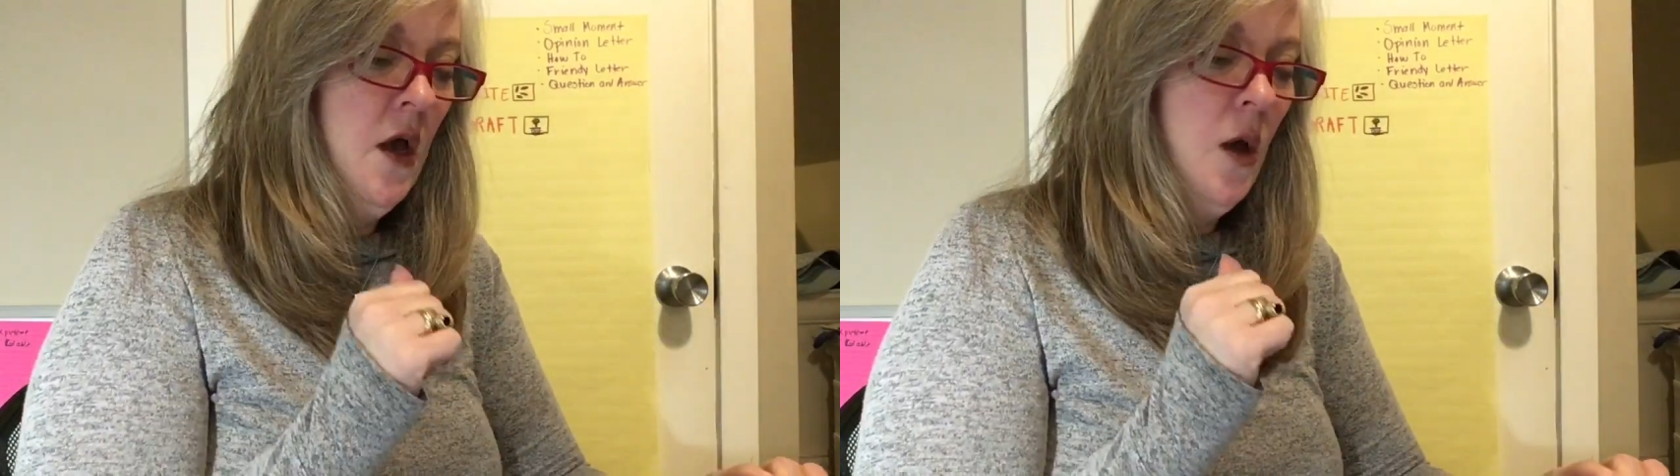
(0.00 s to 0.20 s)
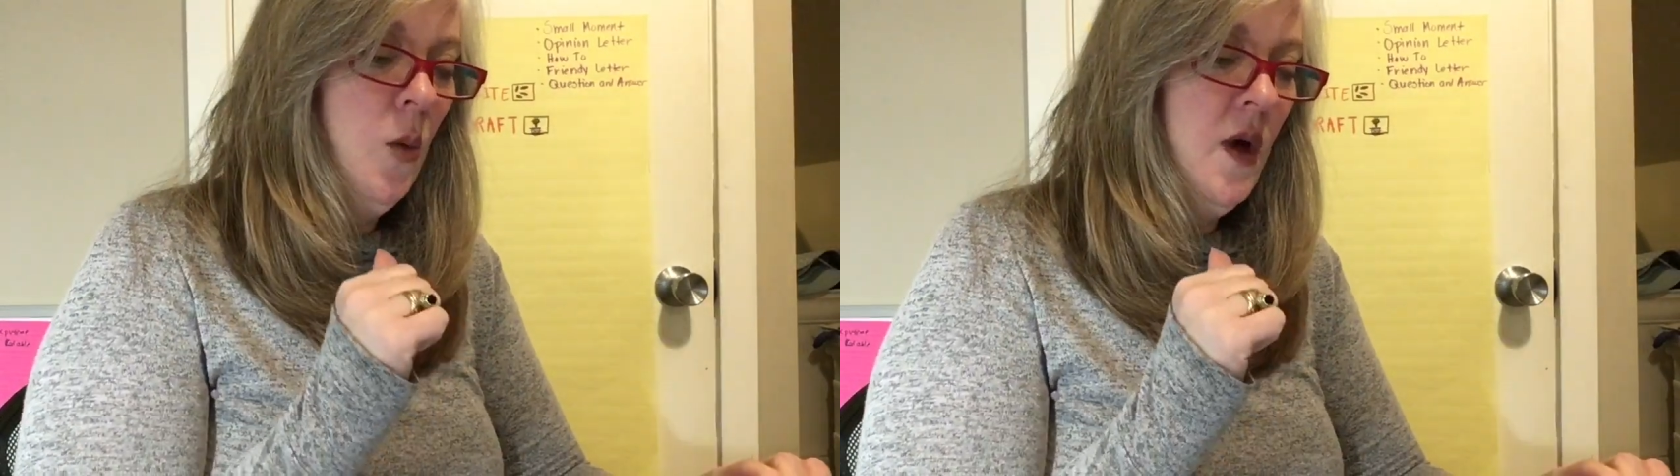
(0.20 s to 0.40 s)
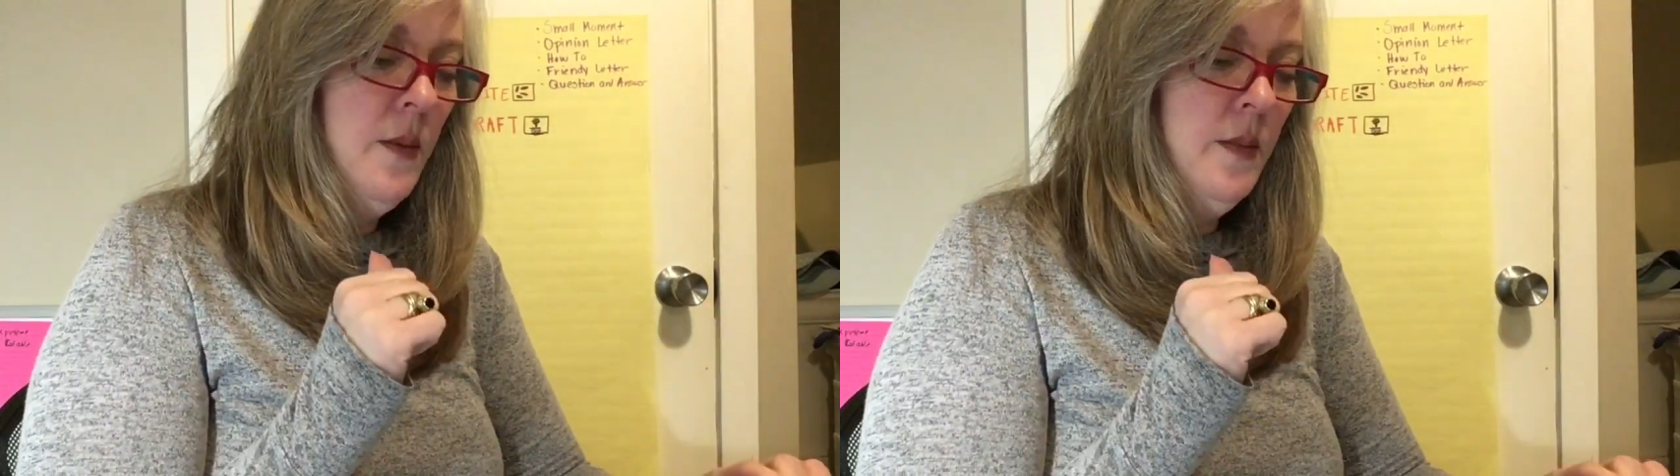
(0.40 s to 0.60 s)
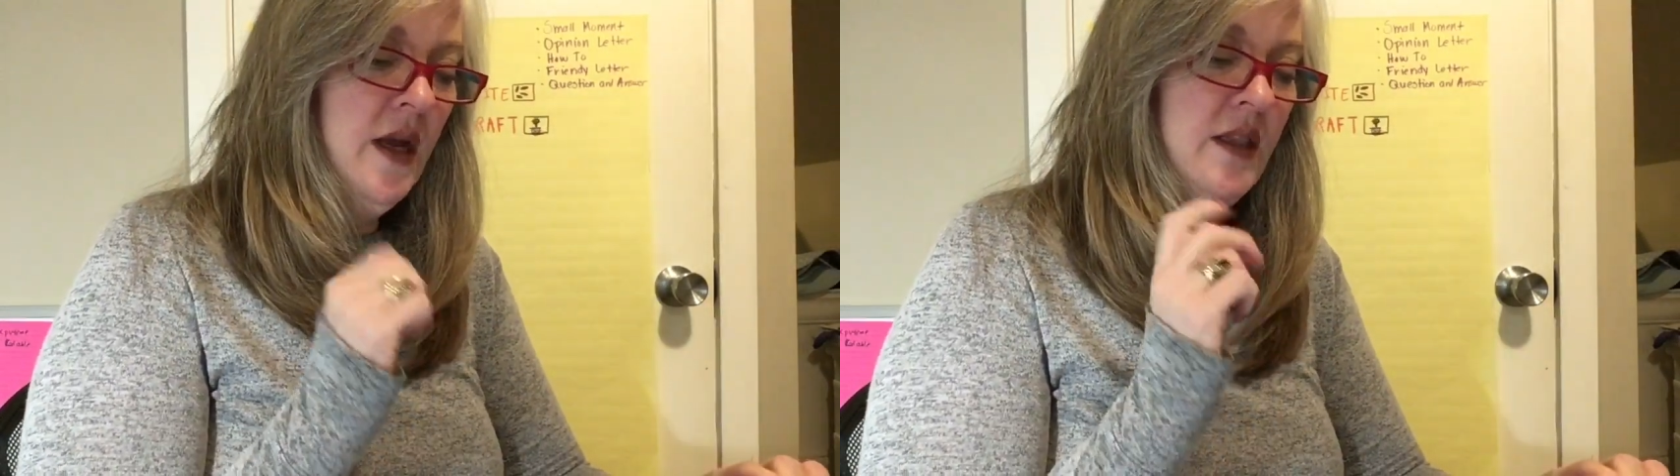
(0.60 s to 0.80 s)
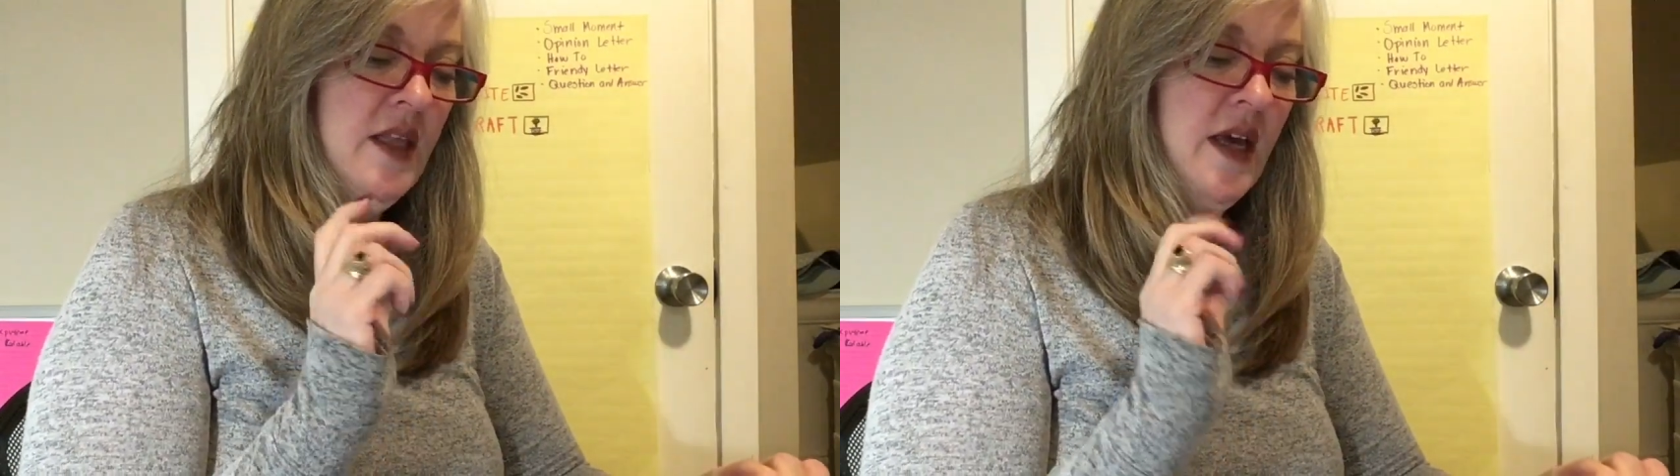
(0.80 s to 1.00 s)
What
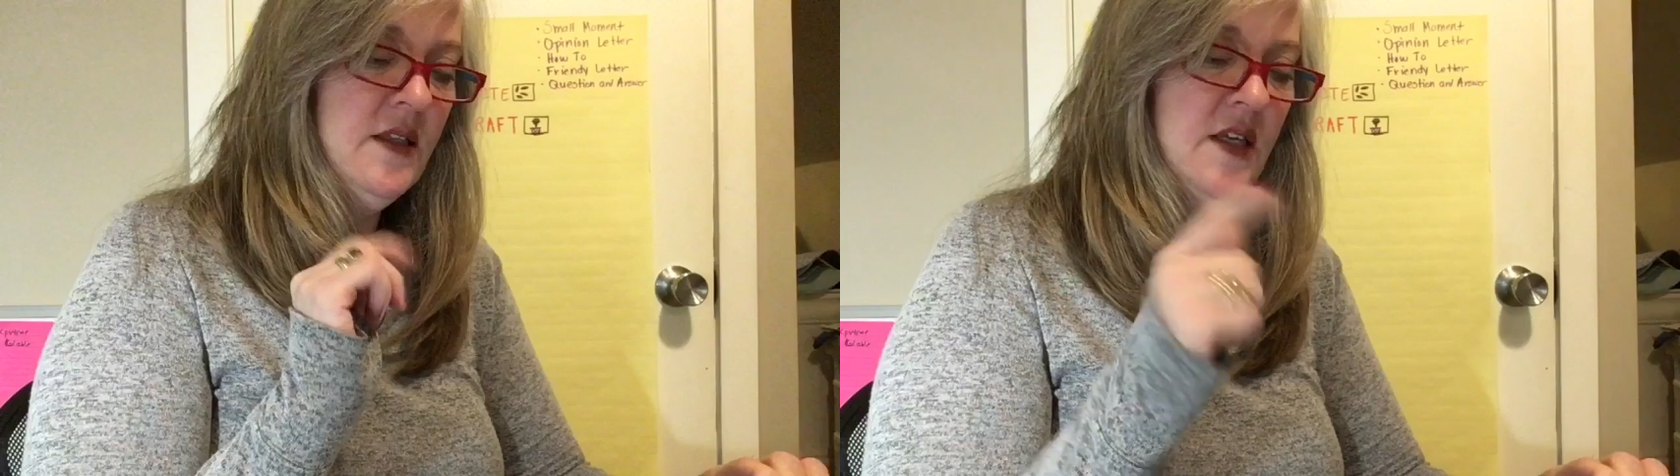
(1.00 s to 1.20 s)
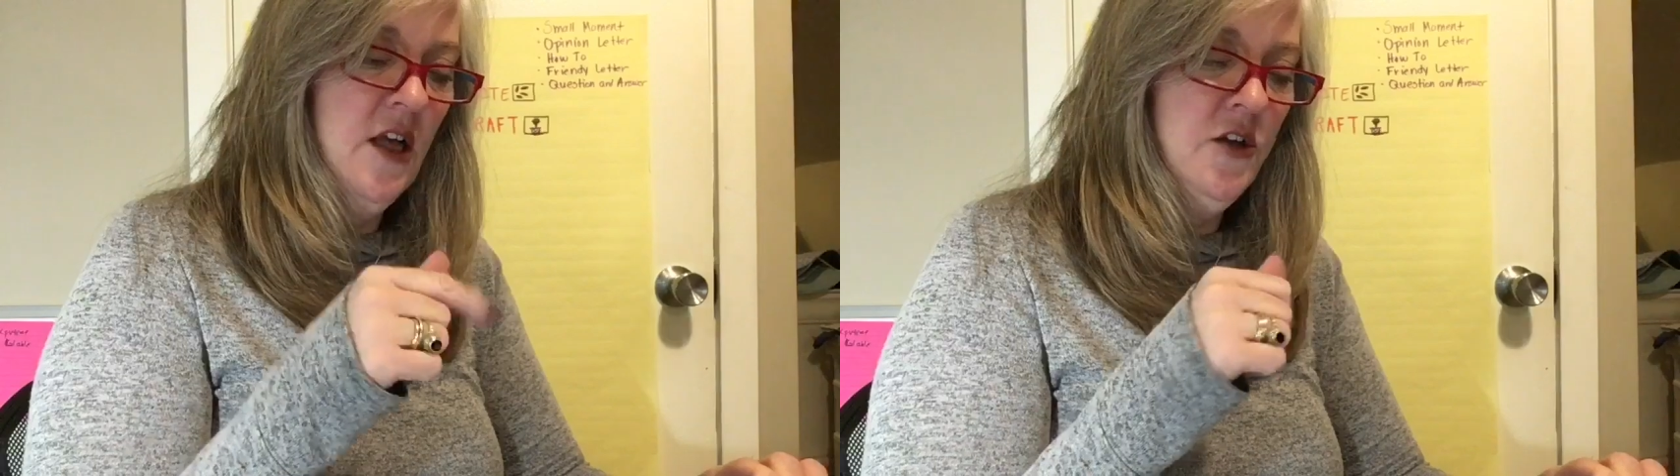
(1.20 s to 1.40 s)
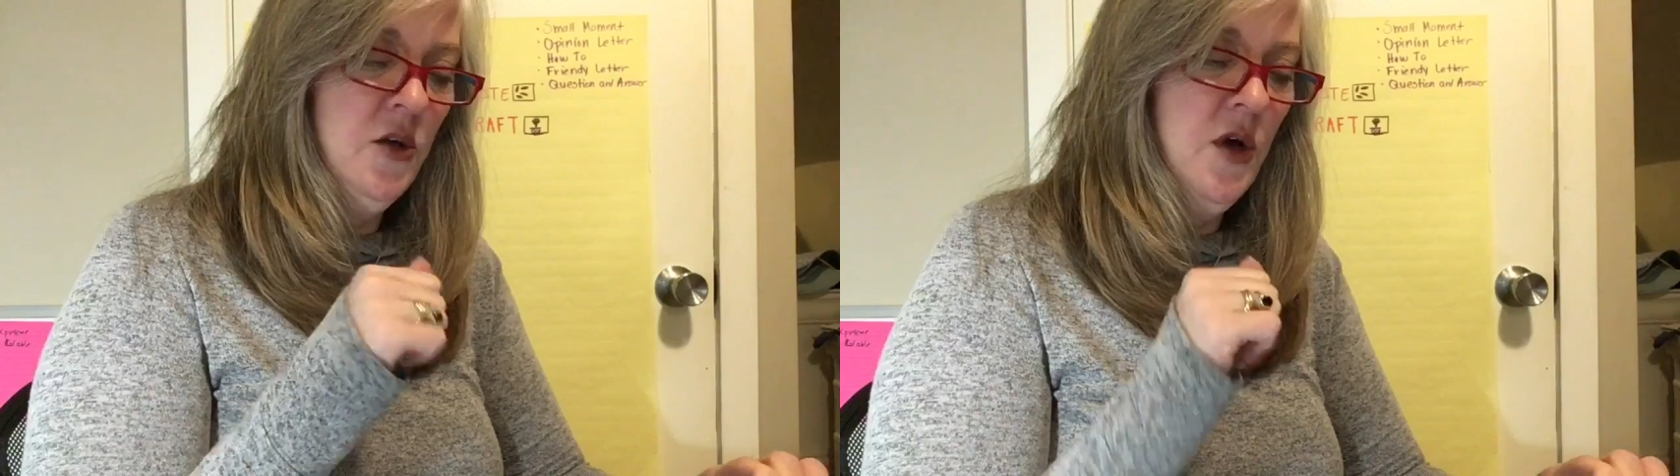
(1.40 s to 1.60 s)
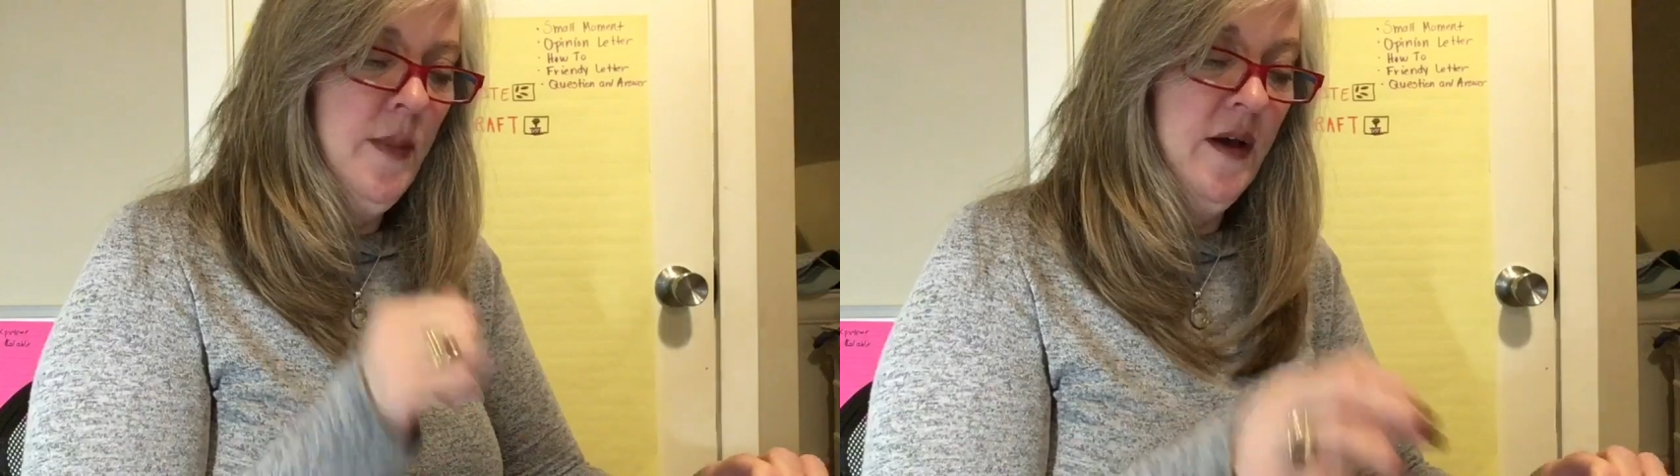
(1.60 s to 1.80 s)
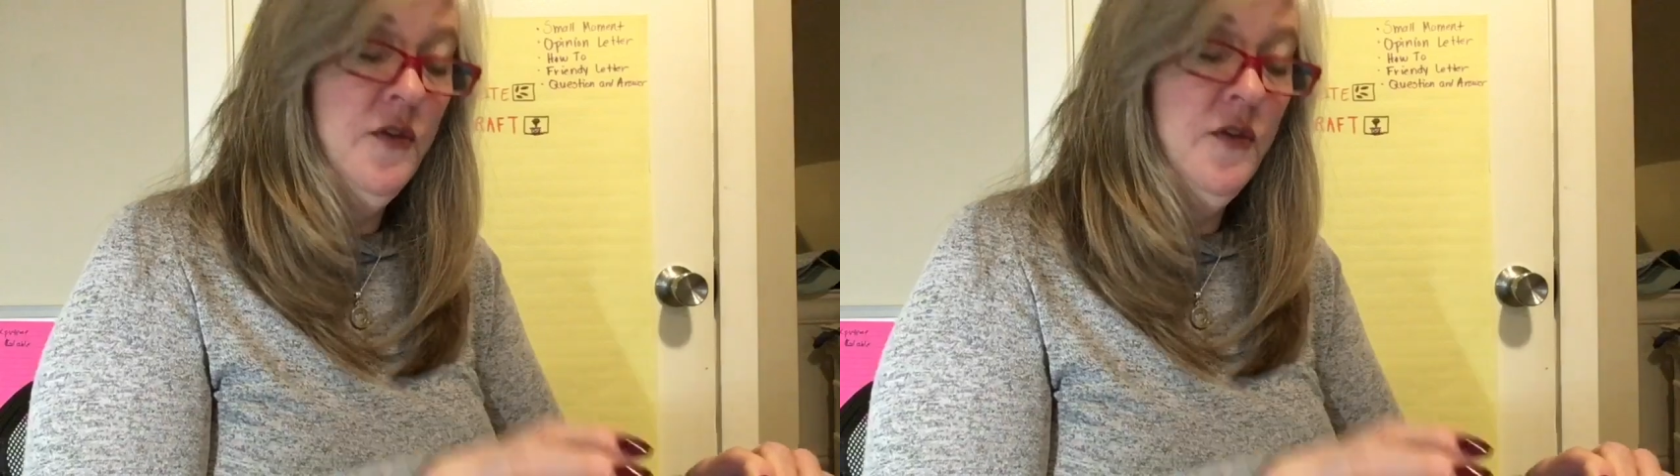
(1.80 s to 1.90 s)
might that tell you about